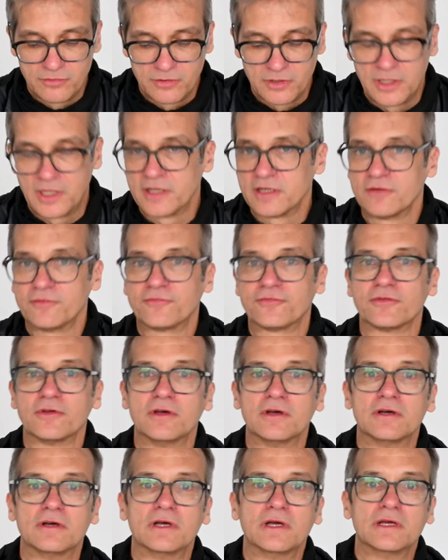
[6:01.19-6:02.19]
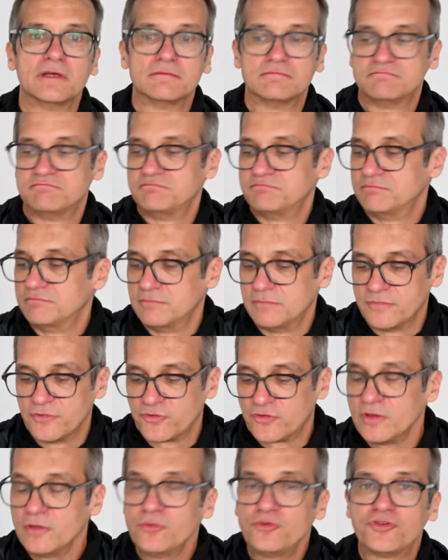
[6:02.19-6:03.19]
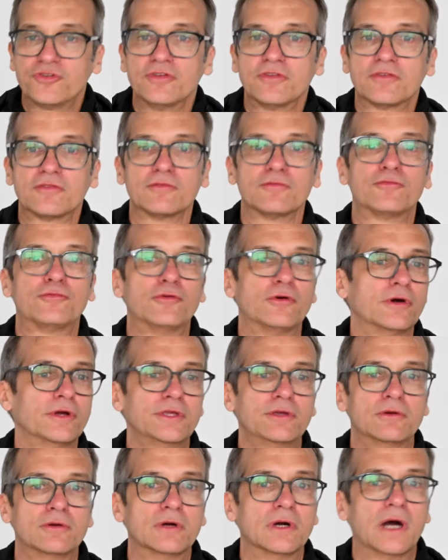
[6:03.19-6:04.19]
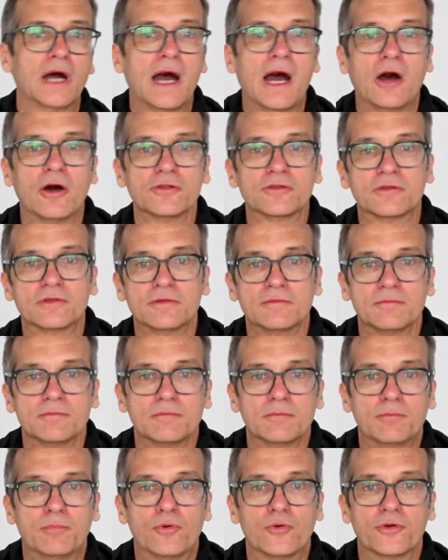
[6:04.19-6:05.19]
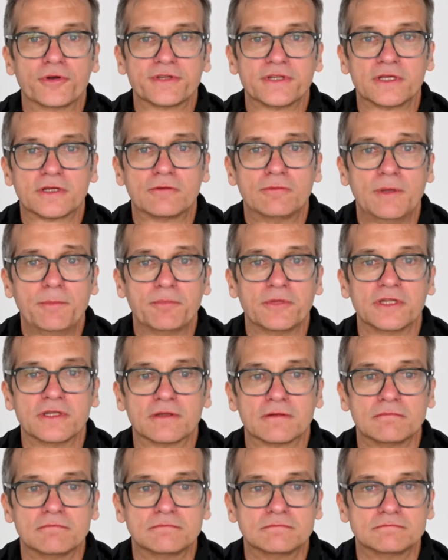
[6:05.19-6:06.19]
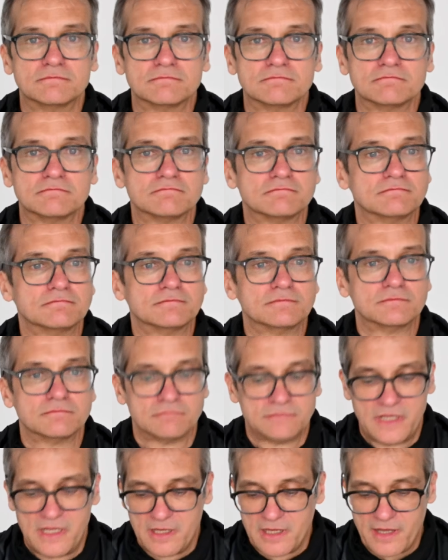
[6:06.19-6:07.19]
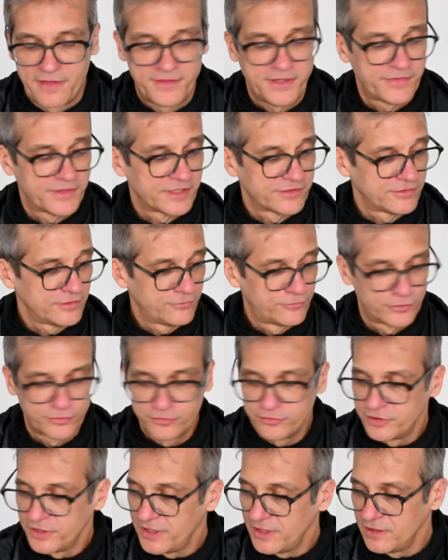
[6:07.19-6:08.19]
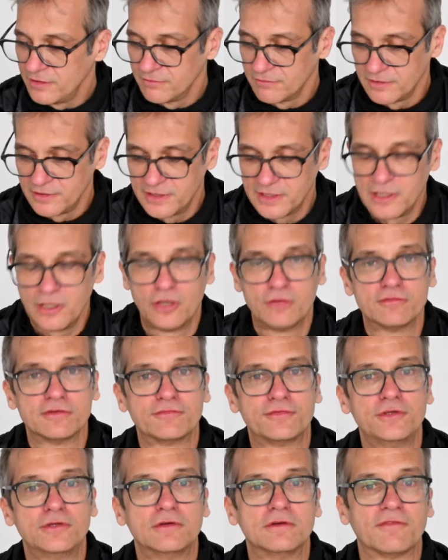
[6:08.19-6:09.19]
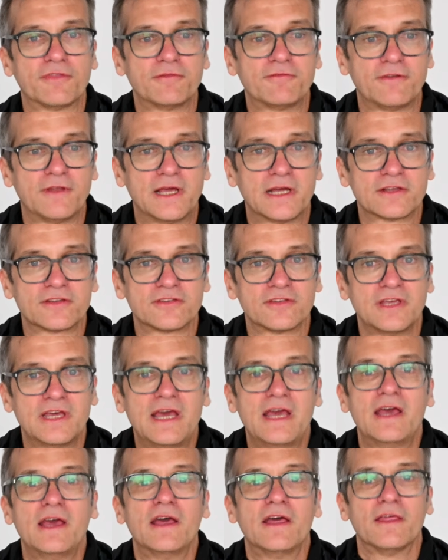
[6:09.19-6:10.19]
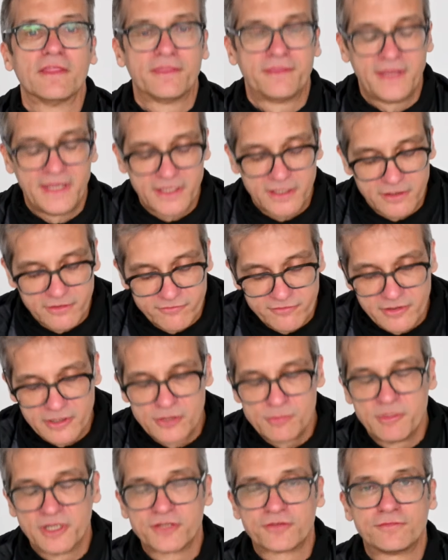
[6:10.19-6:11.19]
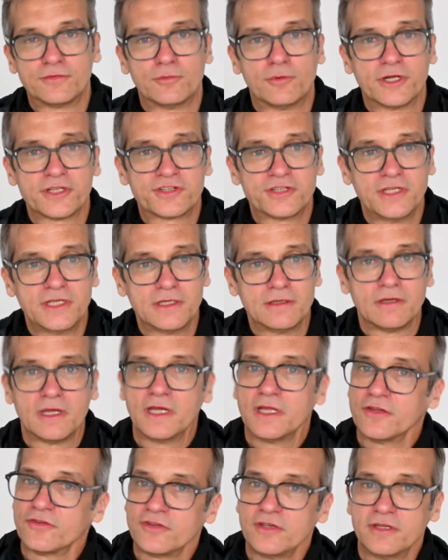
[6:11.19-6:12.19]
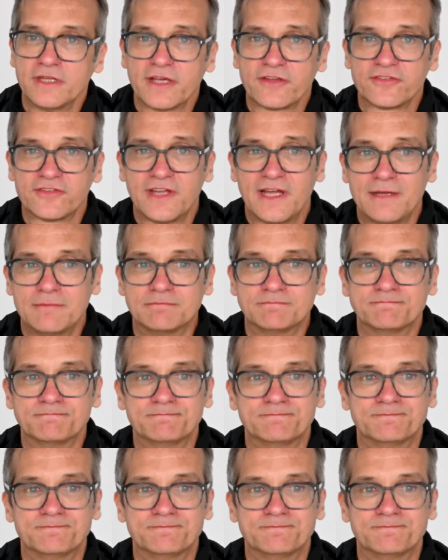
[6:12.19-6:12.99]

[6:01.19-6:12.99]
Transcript: a lot of solutions for your outboard equipment. I think that's it for today. Little overview of the Flux. Thank you very much for watching, and see you next time.